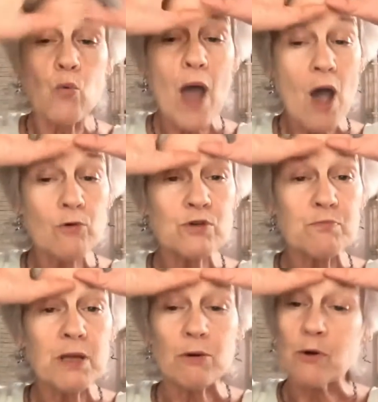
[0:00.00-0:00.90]
round
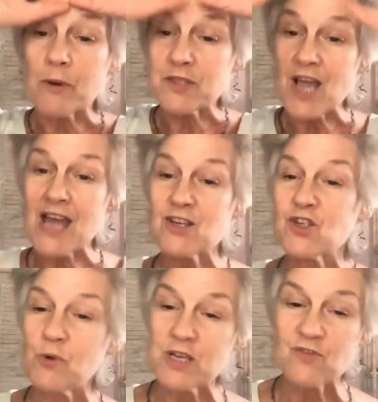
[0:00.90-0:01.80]
mirror attached
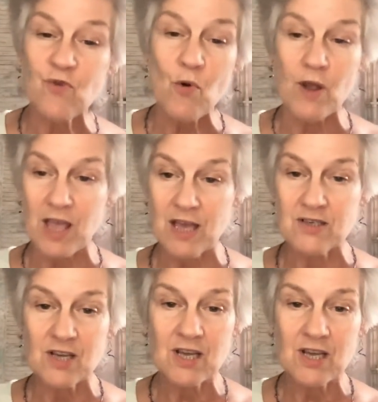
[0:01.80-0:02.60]
to his forehead.